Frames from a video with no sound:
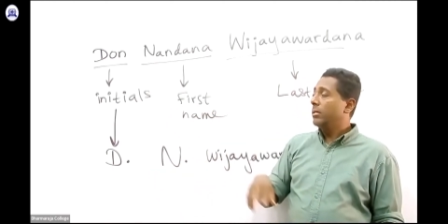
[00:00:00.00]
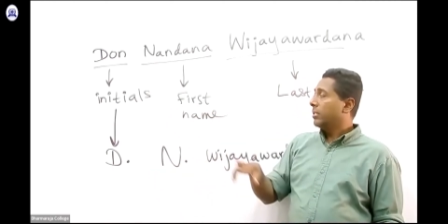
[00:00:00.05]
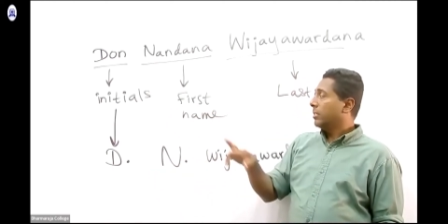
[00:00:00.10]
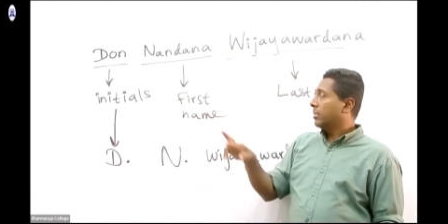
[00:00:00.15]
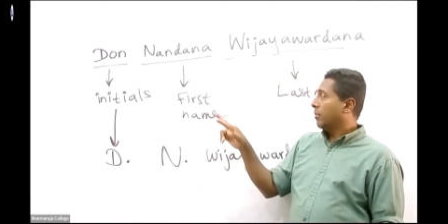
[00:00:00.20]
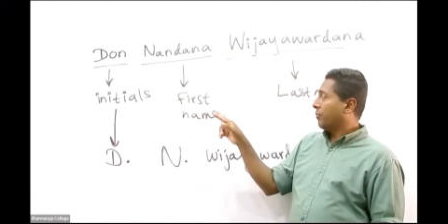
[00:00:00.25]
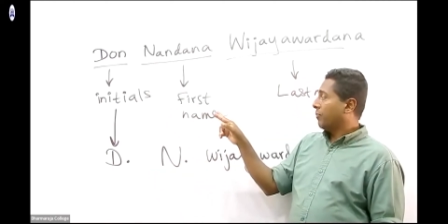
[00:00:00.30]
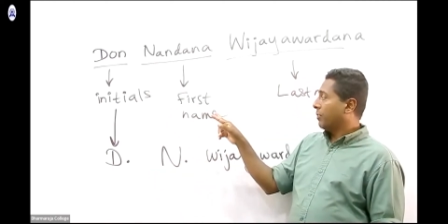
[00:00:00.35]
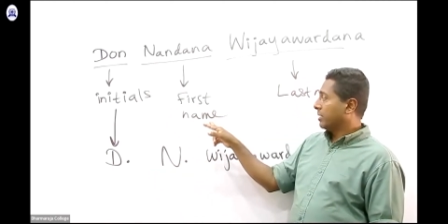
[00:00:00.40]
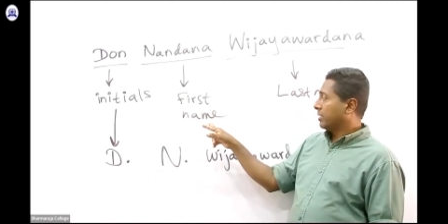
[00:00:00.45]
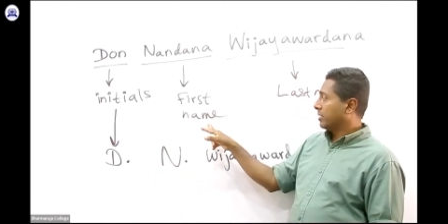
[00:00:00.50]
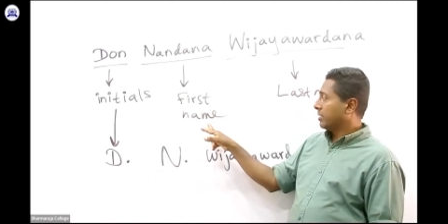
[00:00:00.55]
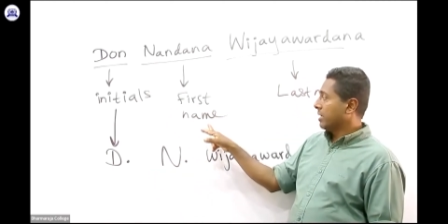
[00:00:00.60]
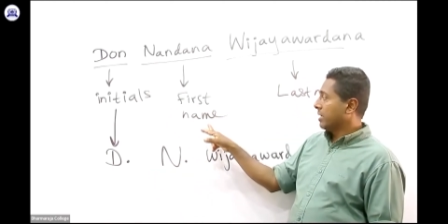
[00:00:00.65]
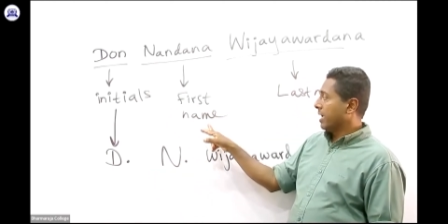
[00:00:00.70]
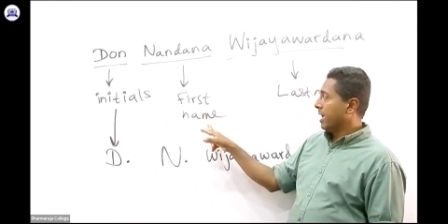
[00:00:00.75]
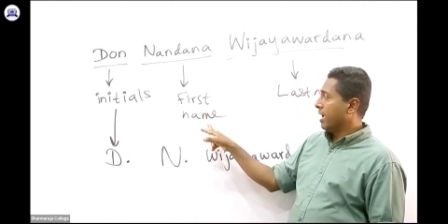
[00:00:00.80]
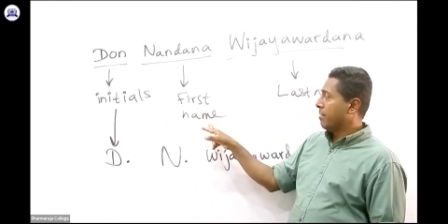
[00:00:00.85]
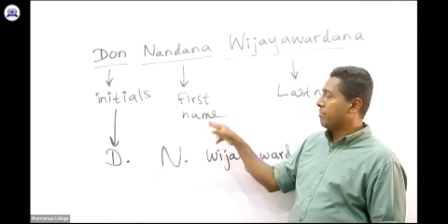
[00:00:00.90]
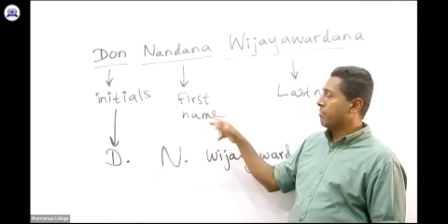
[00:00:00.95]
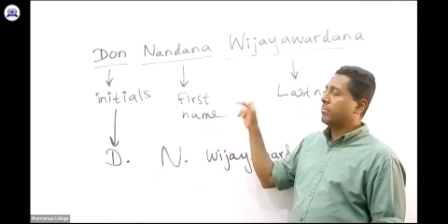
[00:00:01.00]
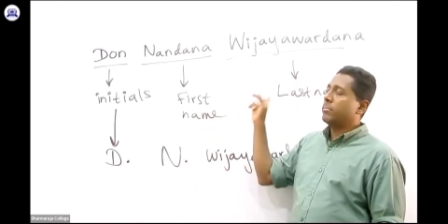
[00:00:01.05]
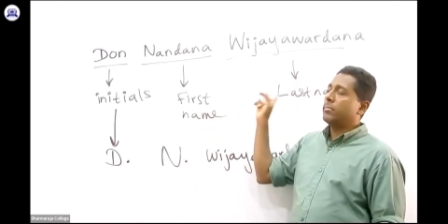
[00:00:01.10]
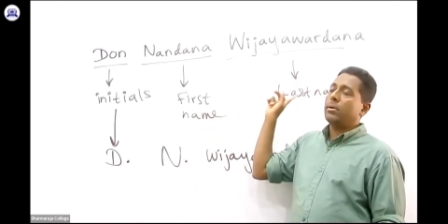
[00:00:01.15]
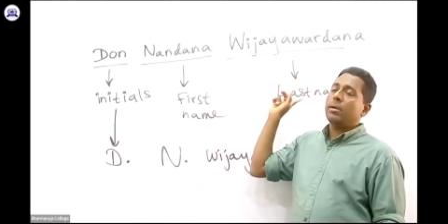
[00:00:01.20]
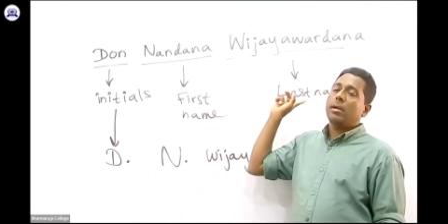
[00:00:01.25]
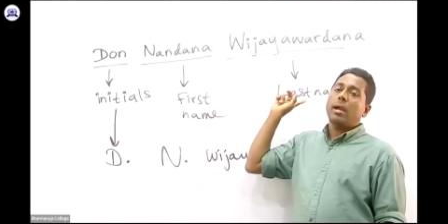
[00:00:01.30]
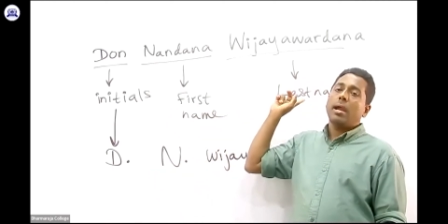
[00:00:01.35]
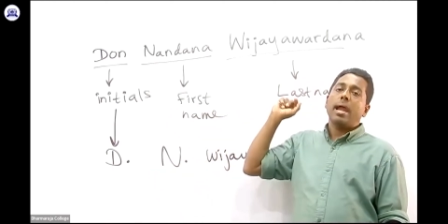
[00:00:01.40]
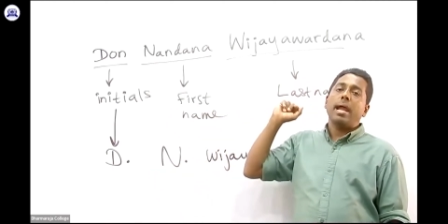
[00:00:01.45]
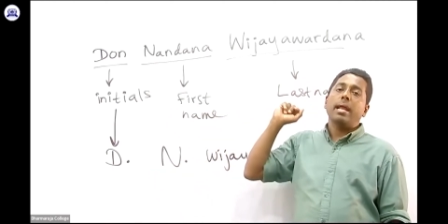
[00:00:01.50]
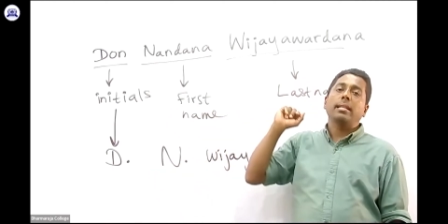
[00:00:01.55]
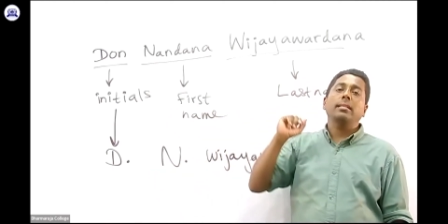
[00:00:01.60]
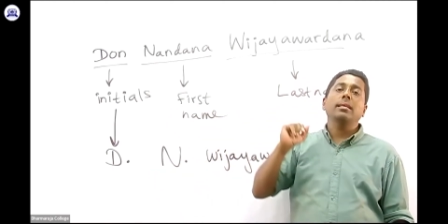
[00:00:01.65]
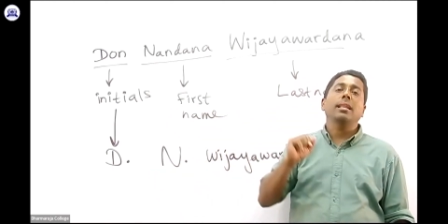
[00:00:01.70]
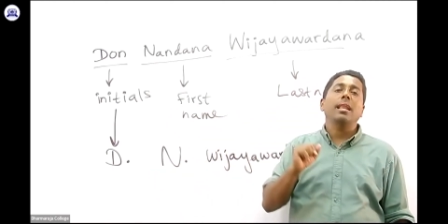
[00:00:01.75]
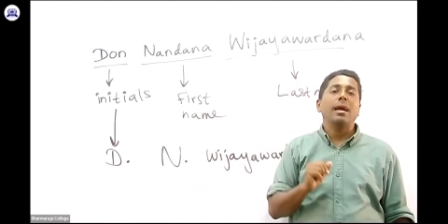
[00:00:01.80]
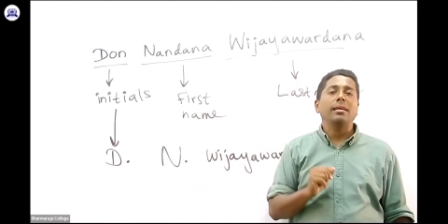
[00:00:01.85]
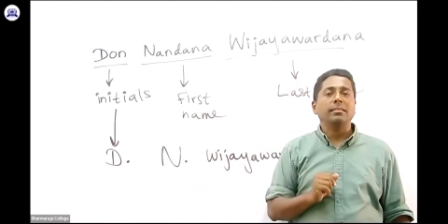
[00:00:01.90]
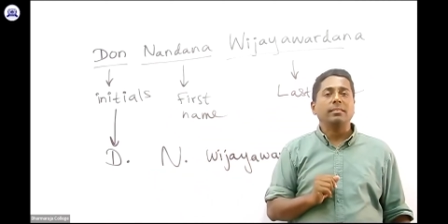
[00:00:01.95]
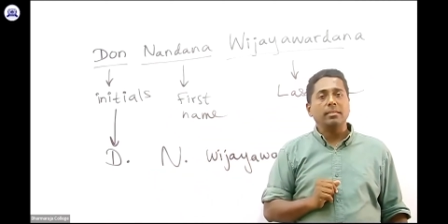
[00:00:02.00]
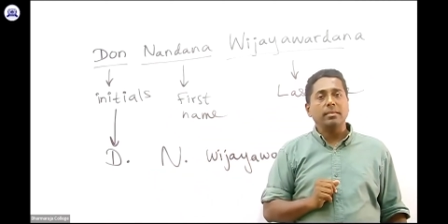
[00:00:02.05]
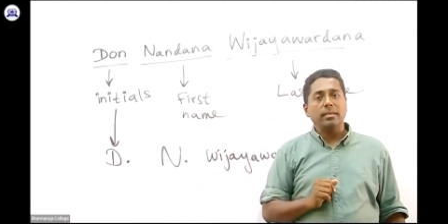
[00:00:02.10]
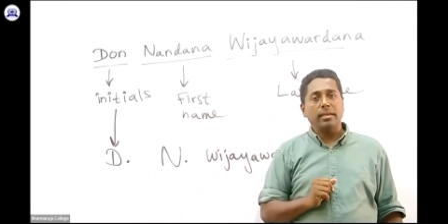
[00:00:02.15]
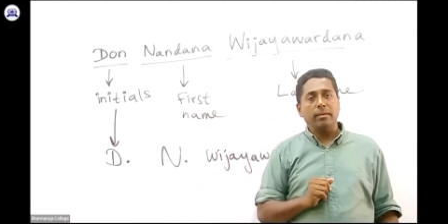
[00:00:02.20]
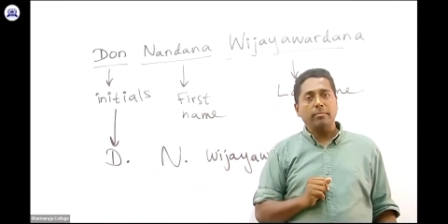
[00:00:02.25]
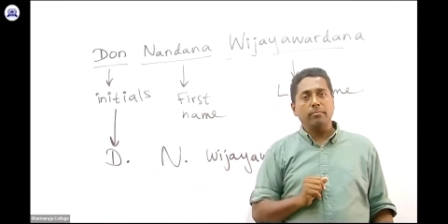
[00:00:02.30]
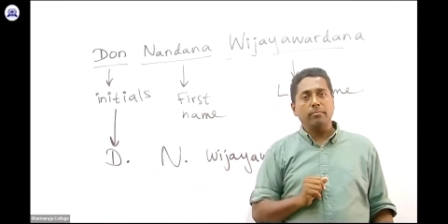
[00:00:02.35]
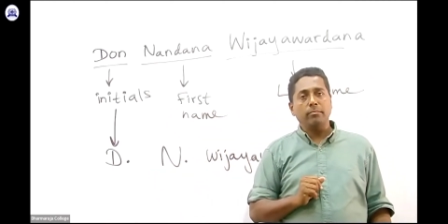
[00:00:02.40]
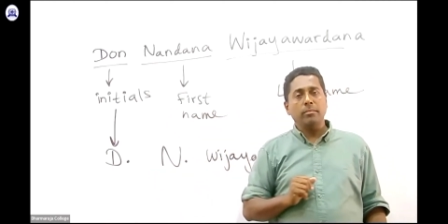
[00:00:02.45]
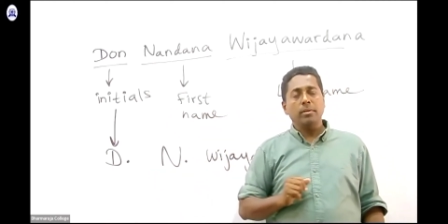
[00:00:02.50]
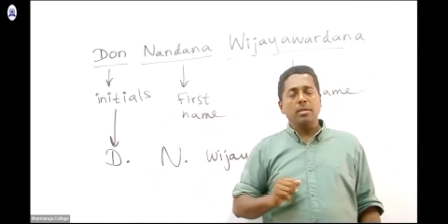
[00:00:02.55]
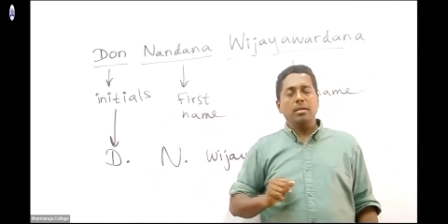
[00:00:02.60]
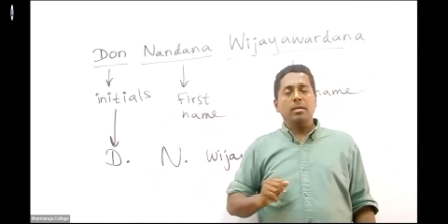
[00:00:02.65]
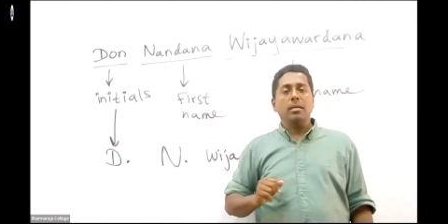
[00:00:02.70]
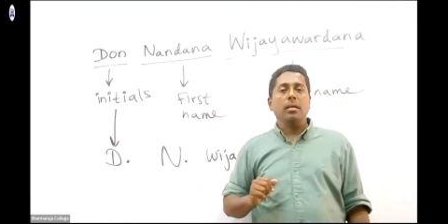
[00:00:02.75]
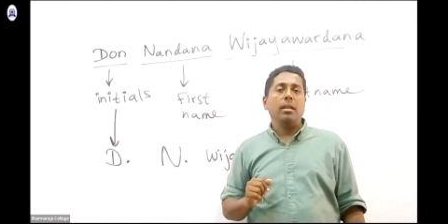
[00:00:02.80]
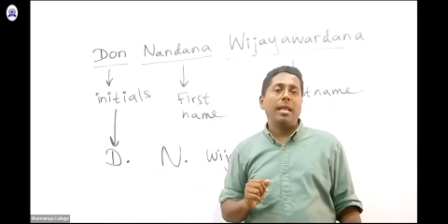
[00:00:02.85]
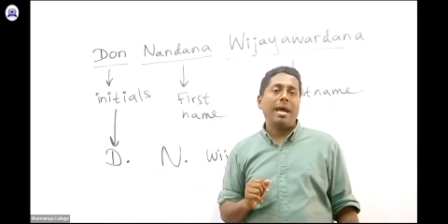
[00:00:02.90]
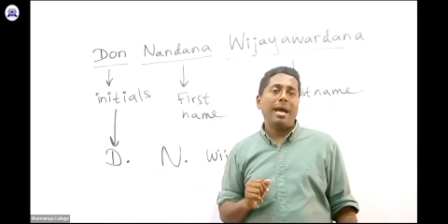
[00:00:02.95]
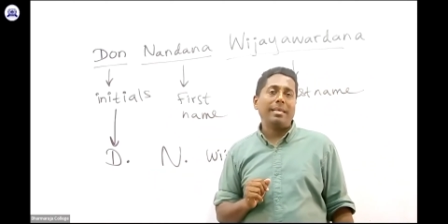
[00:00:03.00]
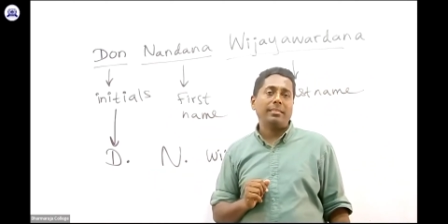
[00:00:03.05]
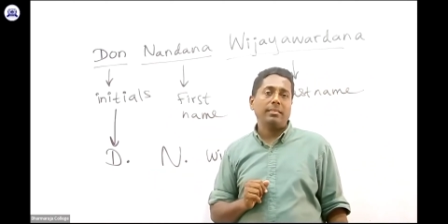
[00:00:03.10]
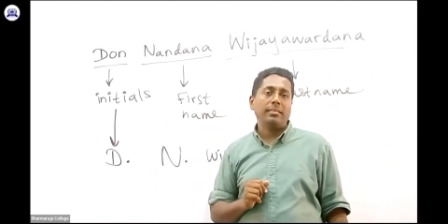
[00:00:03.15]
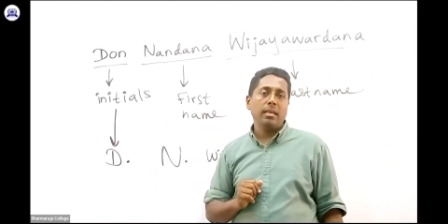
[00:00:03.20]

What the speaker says: the first name, and the last. Last